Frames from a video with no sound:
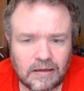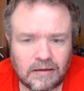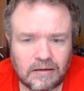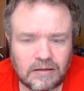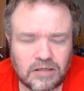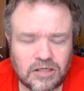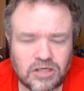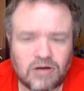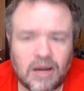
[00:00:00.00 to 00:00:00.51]

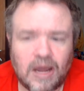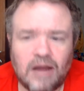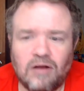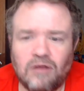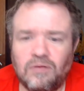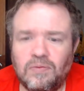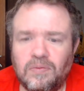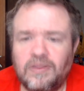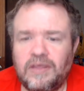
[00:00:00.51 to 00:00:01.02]

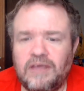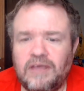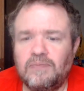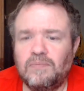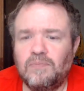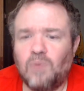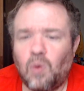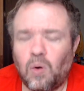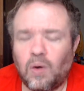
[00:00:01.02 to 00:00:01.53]
straddled with even
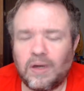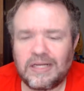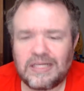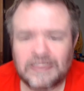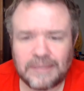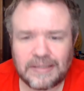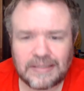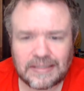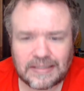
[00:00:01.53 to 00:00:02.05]
more
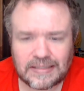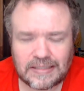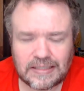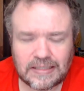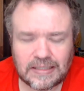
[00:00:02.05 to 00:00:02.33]
expenses.